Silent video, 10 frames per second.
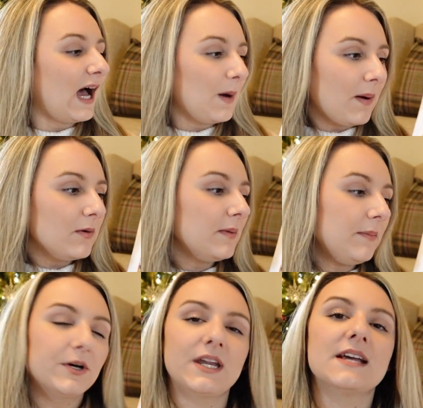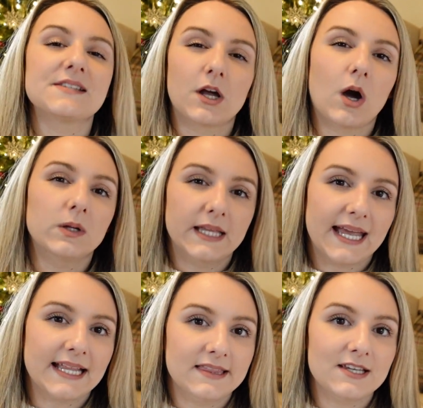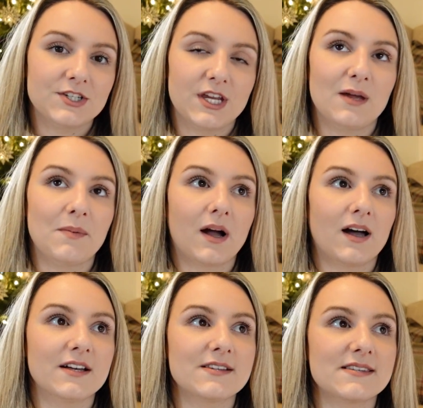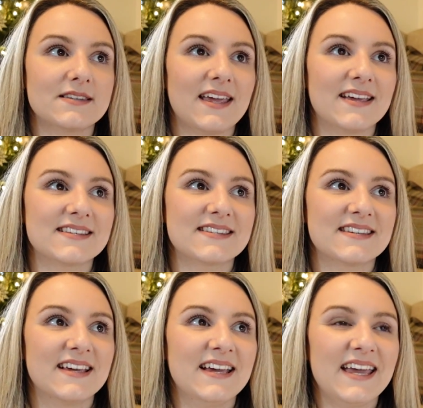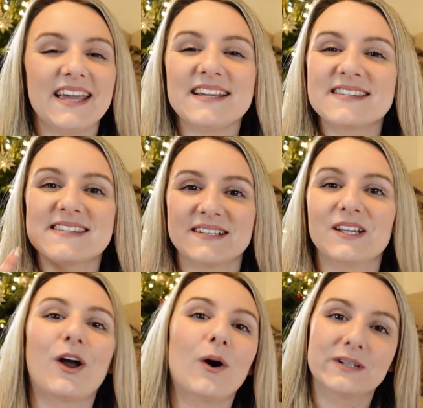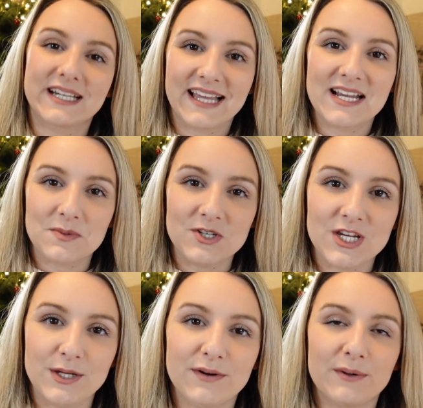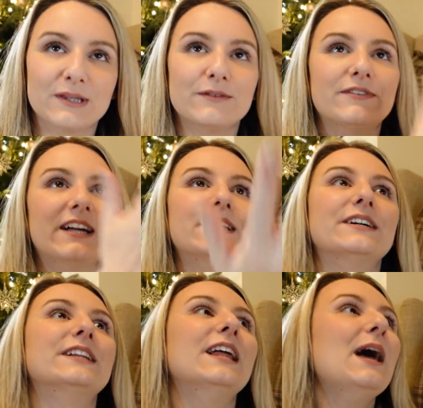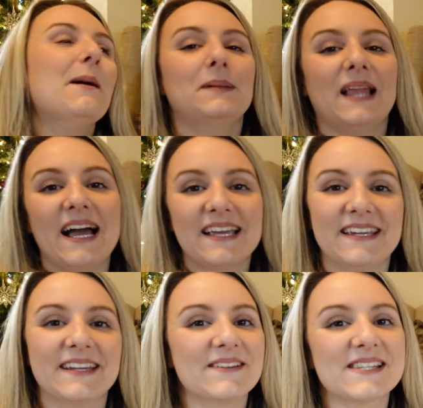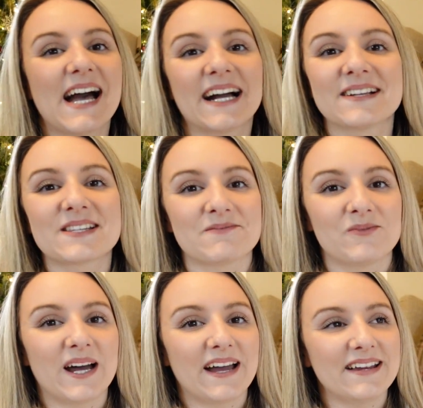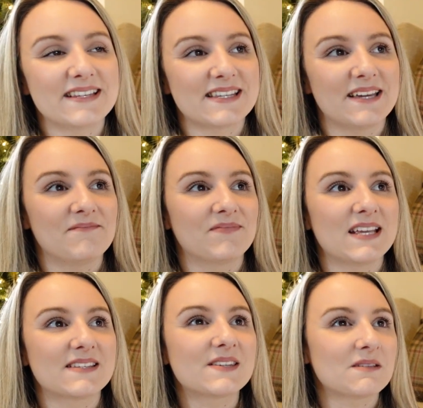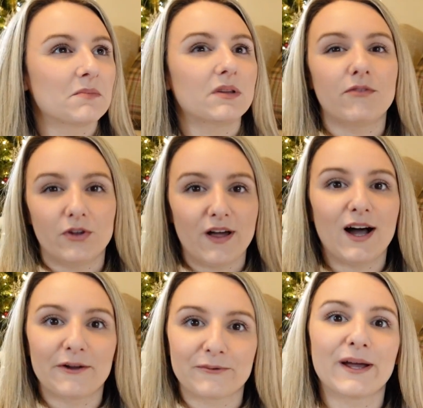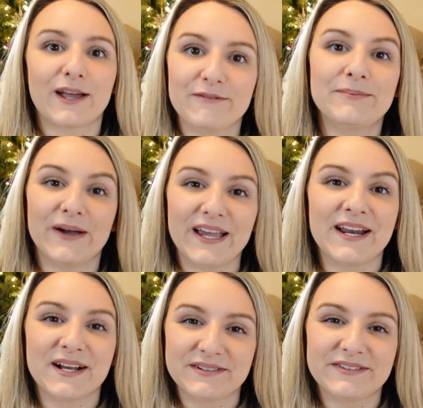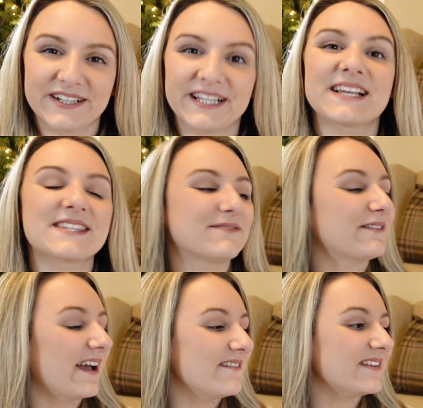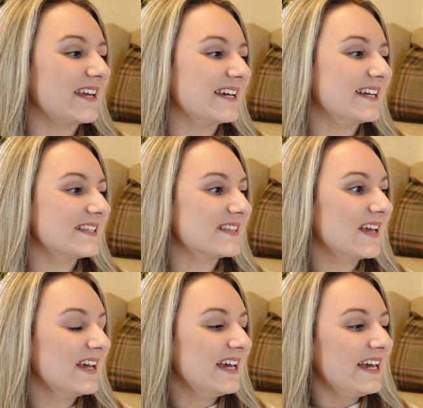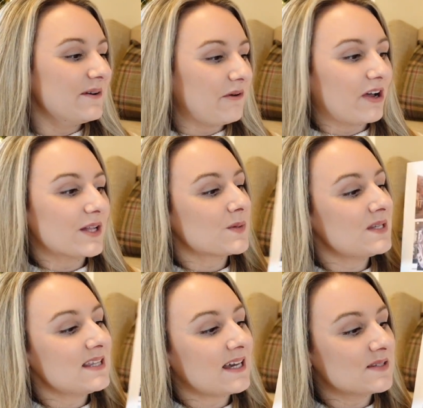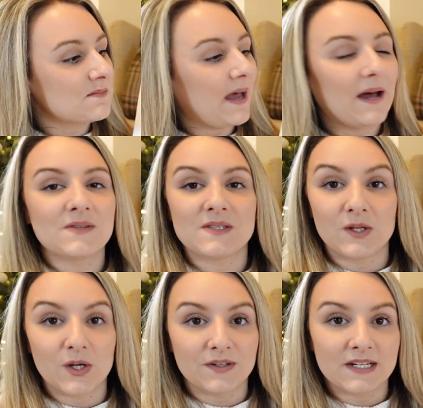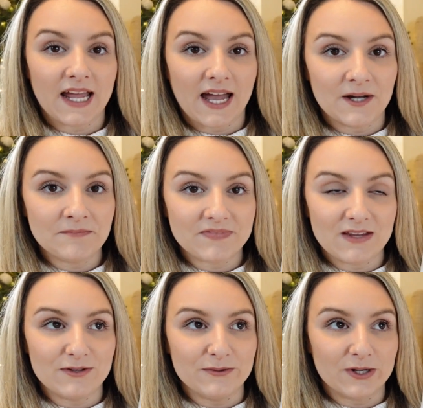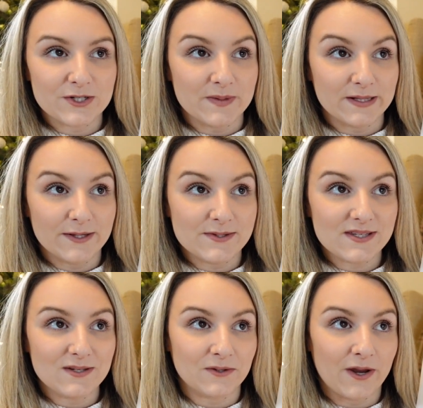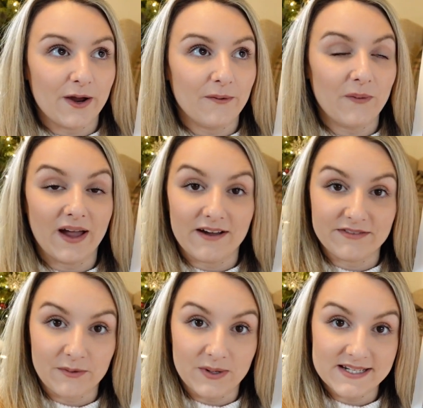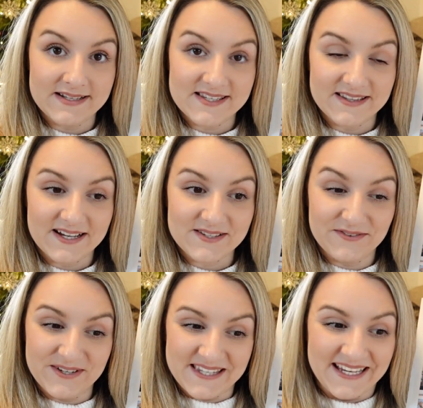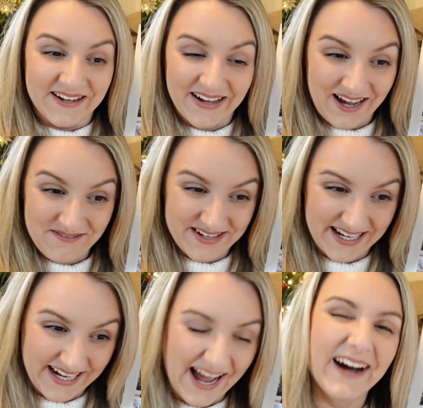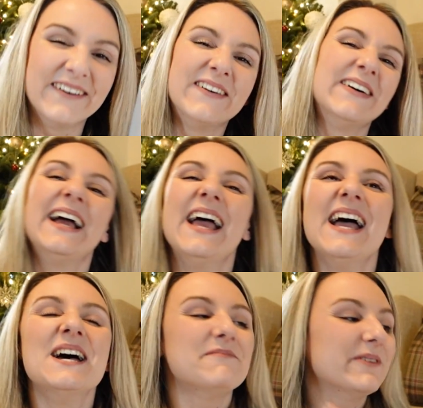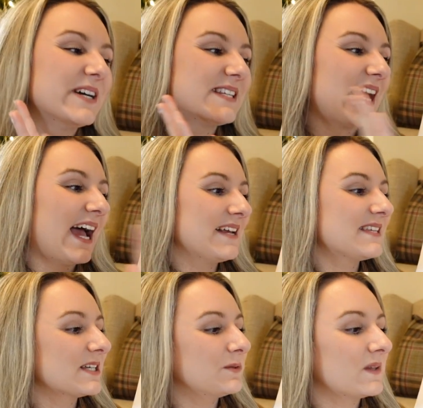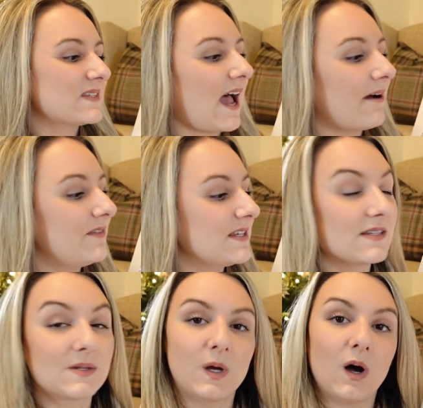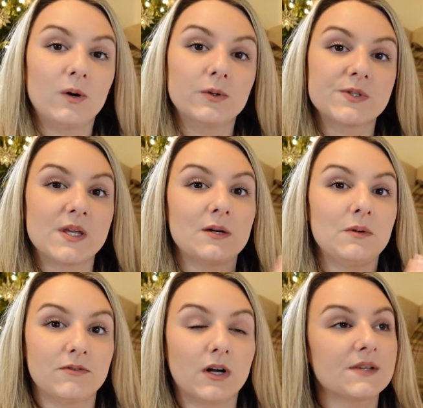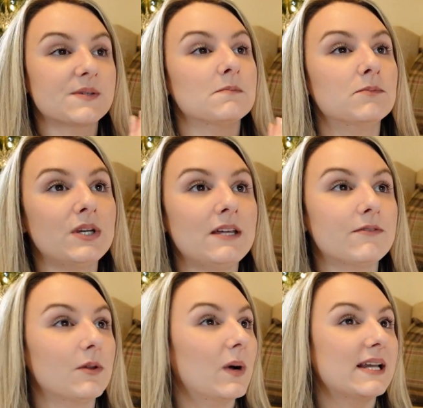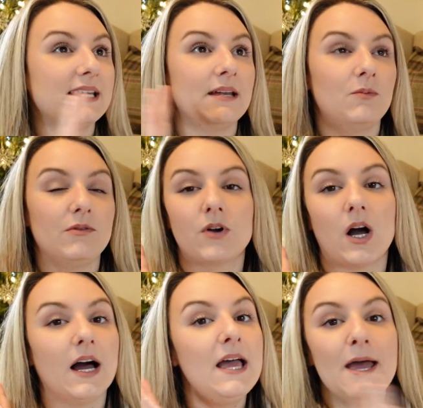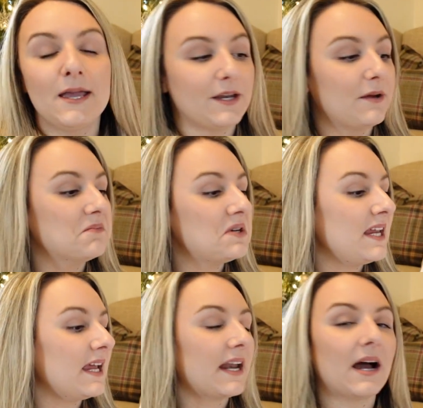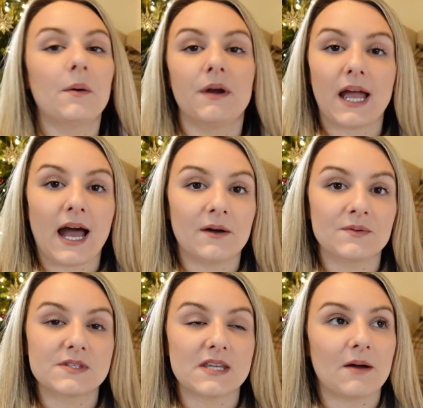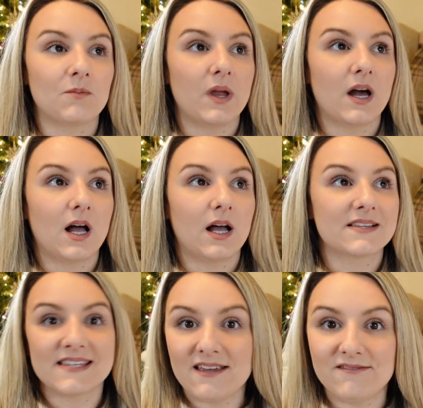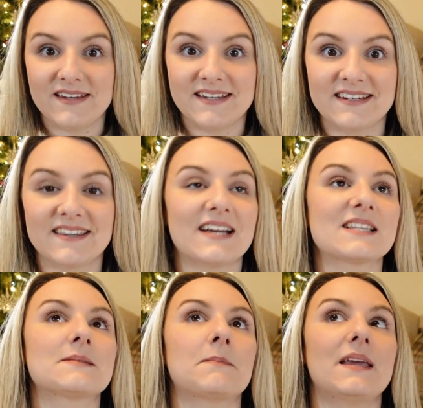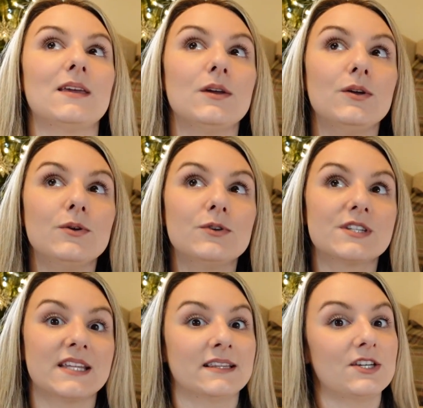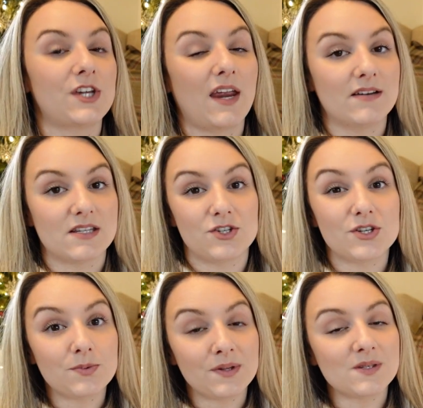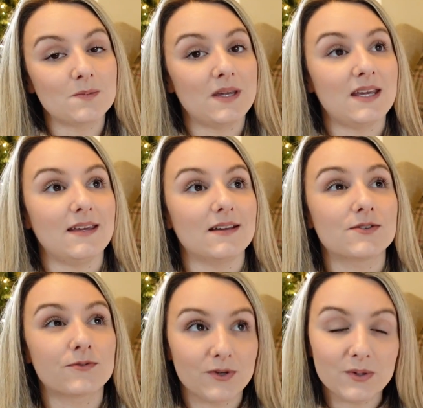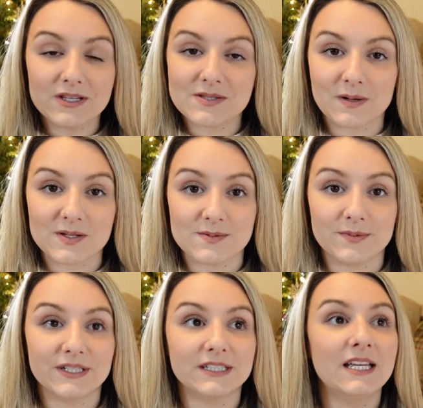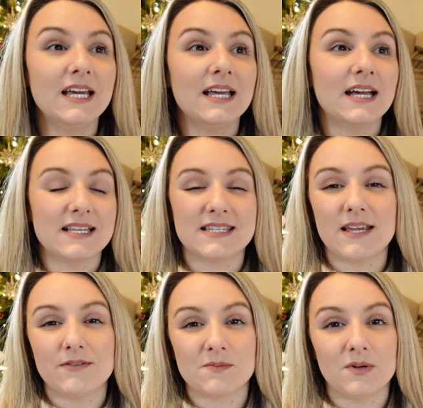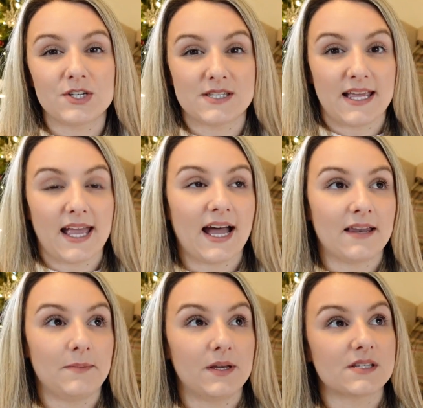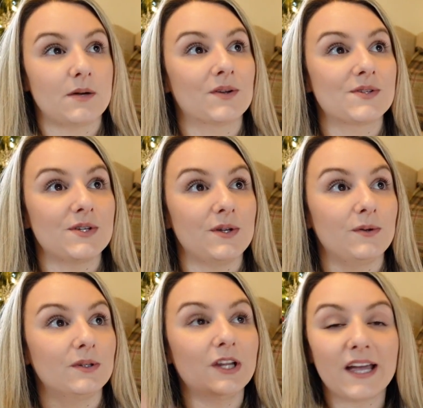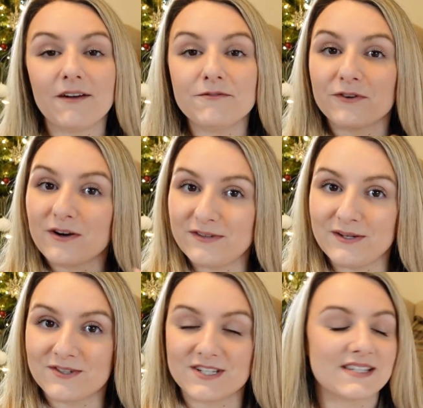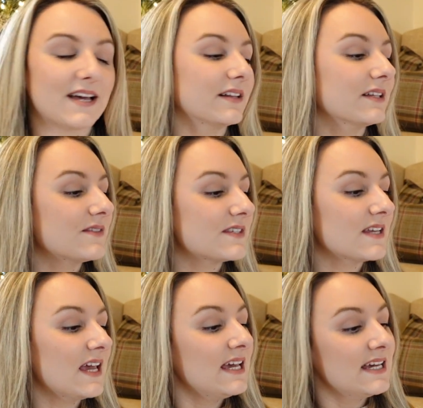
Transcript: I'll probably put it as a goal again this year, because it's still a goal I'd like to achieve. I would love that little plaque, you know, to hang somewhere. It's a symbol of all the hard work I've put in over the last 5 years. We've got £20,000 in the current account. If you watch me closely, you'll know we are having a wedding, so that's obviously not happening now. But I still want to have this as a goal, so that we've got some money for the wedding, we've got, you know, money in our accounts, and we are saving. That's my huge thing this year, is I just want to be as frugal as possible and save as much as I can, because I want to look after our future selves.